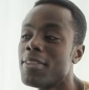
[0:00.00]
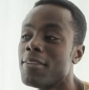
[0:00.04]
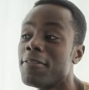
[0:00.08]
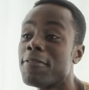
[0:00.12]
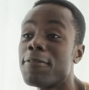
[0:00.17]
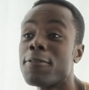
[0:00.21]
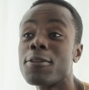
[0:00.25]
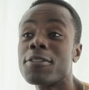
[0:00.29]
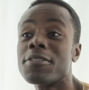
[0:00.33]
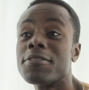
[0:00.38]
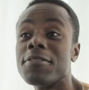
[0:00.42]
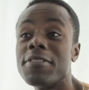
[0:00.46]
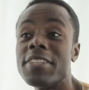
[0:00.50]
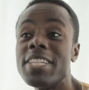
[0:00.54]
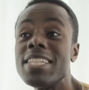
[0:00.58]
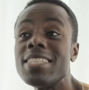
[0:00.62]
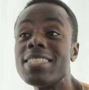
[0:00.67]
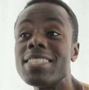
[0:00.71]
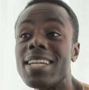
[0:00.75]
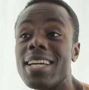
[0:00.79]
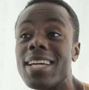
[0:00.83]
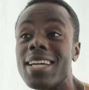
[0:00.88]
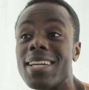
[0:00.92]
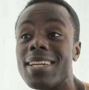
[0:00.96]
the first
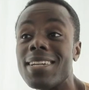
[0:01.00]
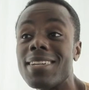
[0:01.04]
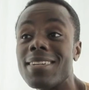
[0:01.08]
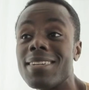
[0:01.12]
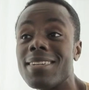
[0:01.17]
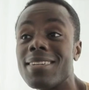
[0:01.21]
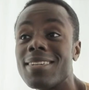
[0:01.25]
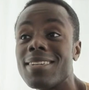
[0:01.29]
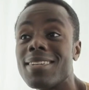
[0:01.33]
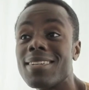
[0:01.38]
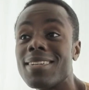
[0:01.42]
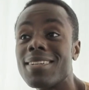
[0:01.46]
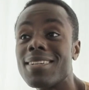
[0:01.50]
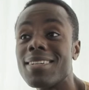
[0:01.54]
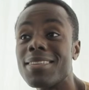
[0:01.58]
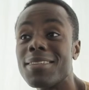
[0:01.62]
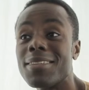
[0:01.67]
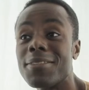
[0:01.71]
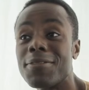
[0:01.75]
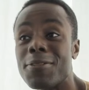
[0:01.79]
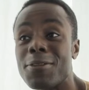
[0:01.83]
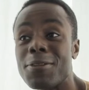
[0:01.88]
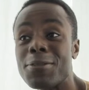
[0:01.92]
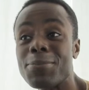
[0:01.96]
VJ,
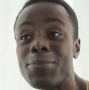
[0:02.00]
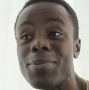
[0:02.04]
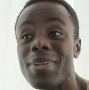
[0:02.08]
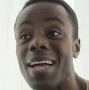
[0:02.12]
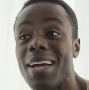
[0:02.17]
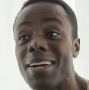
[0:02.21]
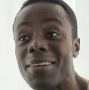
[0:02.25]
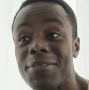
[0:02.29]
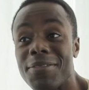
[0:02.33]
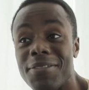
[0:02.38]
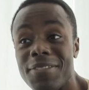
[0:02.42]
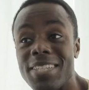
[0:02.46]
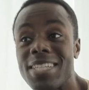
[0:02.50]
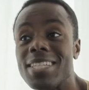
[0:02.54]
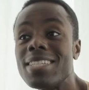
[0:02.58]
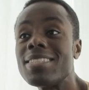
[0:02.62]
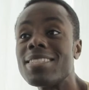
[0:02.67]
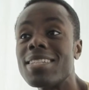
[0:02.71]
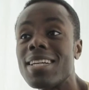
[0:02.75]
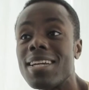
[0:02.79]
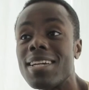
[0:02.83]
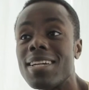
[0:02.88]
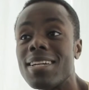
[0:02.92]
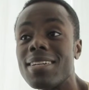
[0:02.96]
the first black
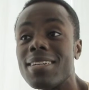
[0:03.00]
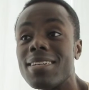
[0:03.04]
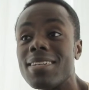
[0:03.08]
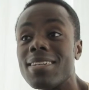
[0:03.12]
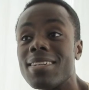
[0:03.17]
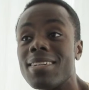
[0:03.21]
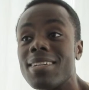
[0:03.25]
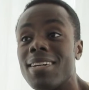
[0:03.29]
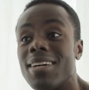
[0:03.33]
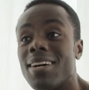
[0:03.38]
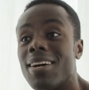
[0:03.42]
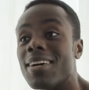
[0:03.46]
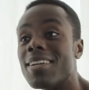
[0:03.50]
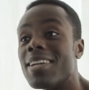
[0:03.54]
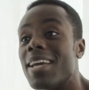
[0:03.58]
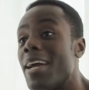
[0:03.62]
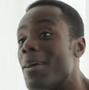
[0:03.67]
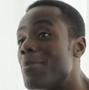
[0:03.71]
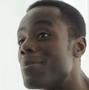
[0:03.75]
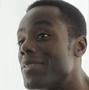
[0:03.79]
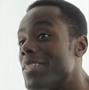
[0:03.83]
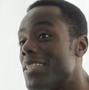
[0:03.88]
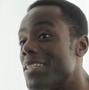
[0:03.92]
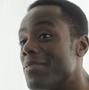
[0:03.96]
VJ on
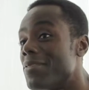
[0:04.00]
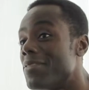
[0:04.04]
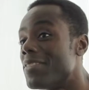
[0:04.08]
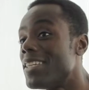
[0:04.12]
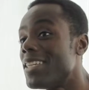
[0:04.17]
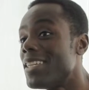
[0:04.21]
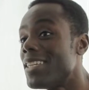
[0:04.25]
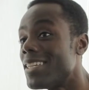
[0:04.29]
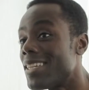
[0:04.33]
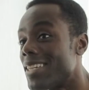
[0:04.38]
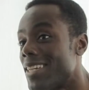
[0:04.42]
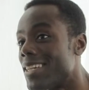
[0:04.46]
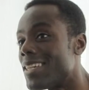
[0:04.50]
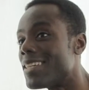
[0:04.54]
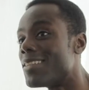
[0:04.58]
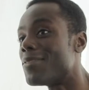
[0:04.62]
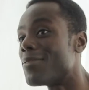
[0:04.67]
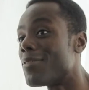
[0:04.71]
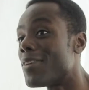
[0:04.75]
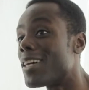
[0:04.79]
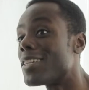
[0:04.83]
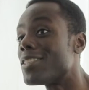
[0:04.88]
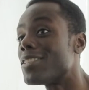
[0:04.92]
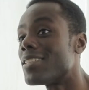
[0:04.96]
MTV
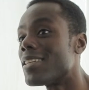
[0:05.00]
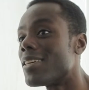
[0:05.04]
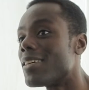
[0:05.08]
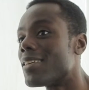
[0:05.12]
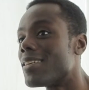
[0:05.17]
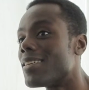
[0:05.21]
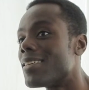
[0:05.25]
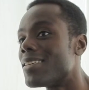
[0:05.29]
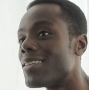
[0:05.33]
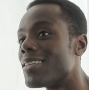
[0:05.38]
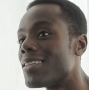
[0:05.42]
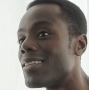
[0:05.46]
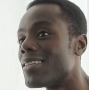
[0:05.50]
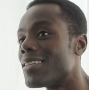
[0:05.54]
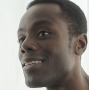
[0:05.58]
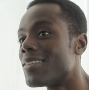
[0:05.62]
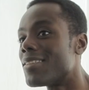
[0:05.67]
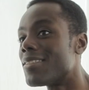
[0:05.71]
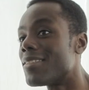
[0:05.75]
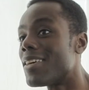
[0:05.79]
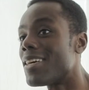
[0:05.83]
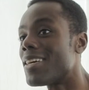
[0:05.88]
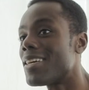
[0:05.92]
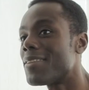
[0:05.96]
in Russia,
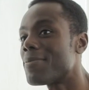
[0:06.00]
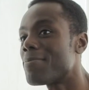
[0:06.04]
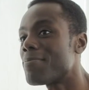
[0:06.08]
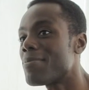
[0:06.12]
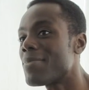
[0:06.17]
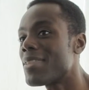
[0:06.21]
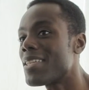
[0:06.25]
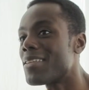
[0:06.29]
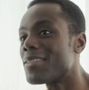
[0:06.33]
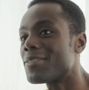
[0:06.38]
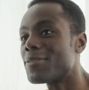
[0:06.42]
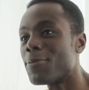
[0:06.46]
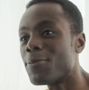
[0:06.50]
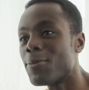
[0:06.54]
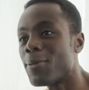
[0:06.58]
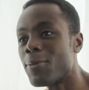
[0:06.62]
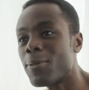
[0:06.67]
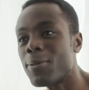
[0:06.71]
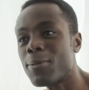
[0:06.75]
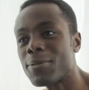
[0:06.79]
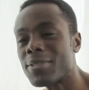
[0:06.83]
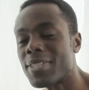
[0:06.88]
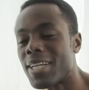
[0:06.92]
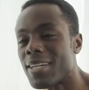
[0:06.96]
right? So what
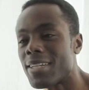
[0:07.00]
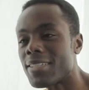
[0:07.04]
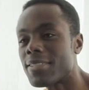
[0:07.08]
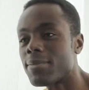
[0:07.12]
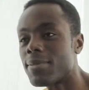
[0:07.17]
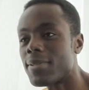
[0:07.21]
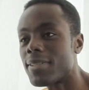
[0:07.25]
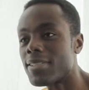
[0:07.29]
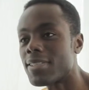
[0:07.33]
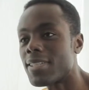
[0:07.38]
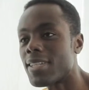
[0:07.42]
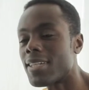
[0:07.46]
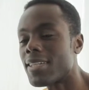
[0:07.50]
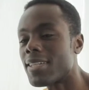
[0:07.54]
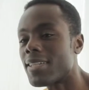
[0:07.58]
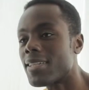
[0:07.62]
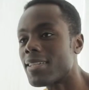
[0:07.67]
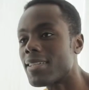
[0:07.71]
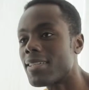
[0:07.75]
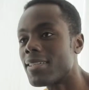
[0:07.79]
was that experience like?